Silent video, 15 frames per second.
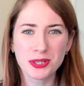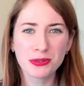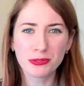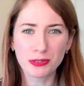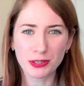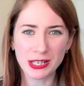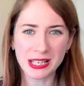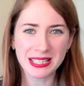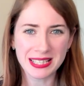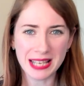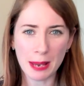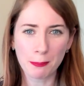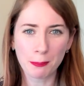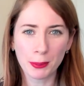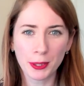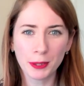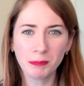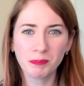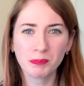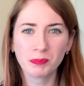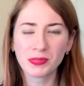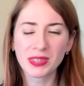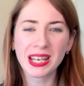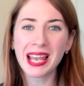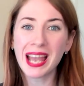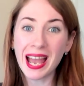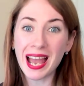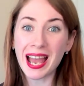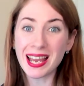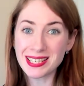for example,
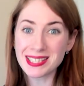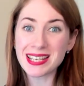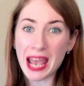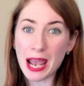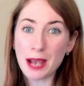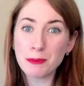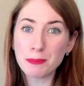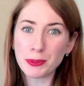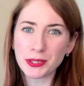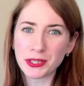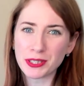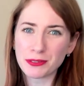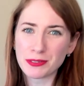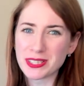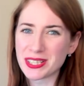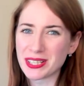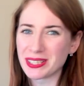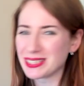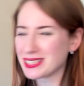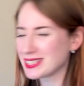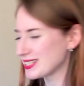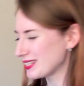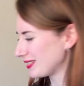and output the result.